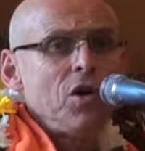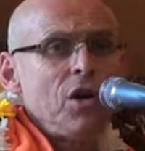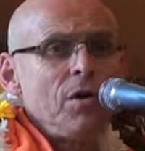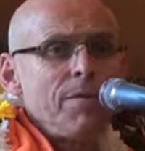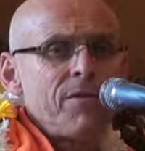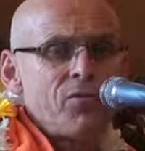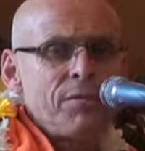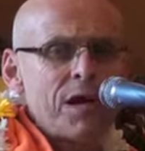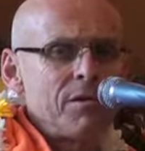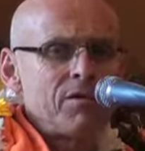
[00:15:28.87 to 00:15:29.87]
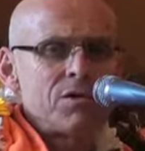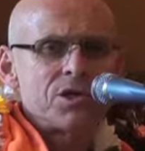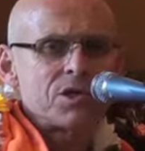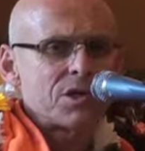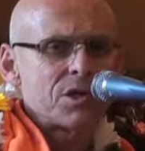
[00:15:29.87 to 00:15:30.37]
Uh, so Prabhupada
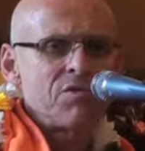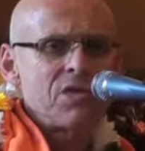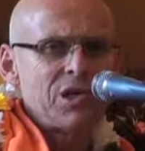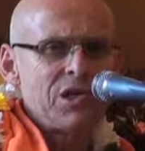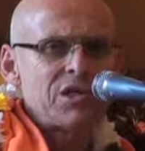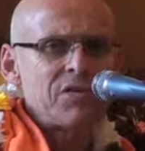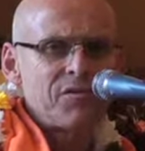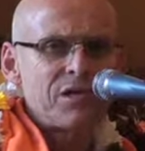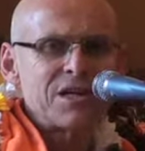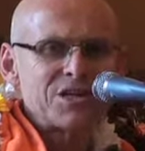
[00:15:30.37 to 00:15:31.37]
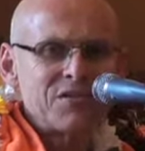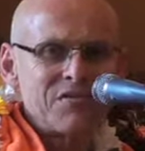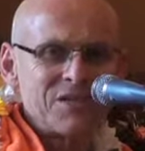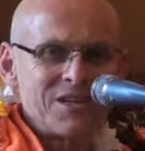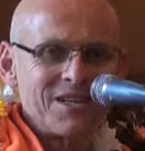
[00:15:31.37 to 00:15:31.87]
was giving a lot of
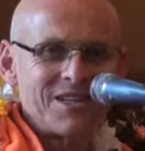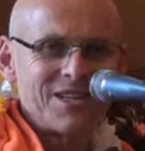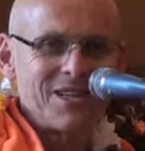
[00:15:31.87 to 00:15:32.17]
philosophy.